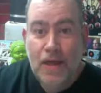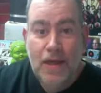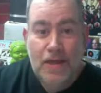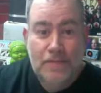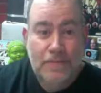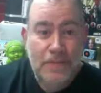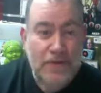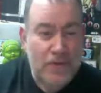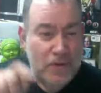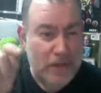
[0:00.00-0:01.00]

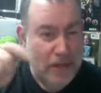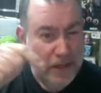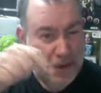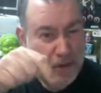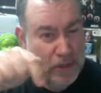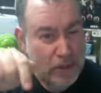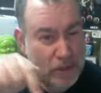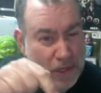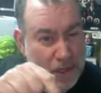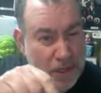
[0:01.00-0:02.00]
If there's anything you're
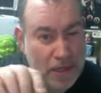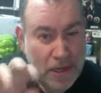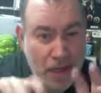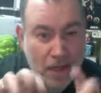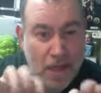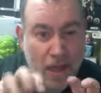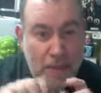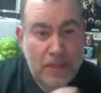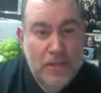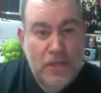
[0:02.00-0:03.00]
interested in,
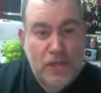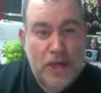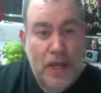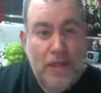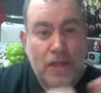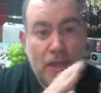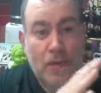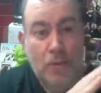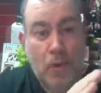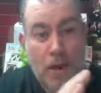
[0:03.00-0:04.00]
comment in the chat.
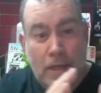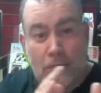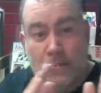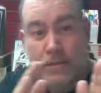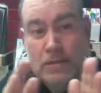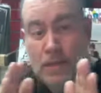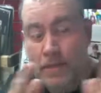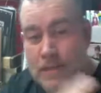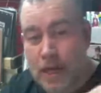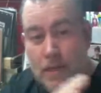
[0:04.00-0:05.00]
Price,
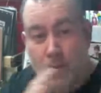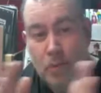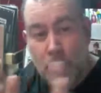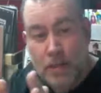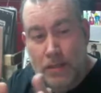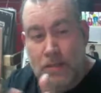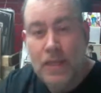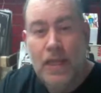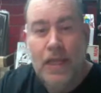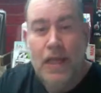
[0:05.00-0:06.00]
title, price.
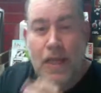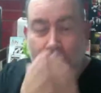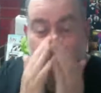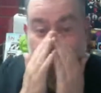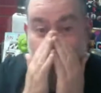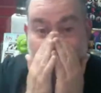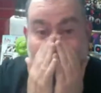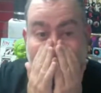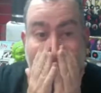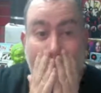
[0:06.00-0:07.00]
And then
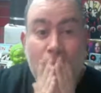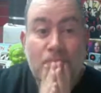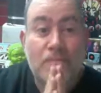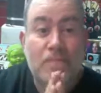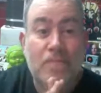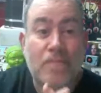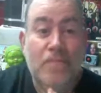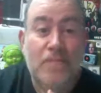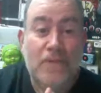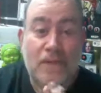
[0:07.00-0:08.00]

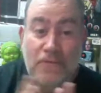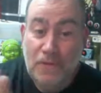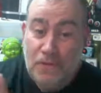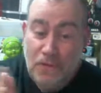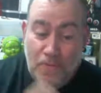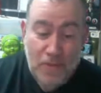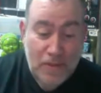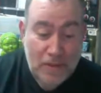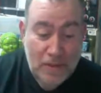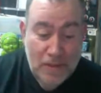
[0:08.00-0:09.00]
if there's something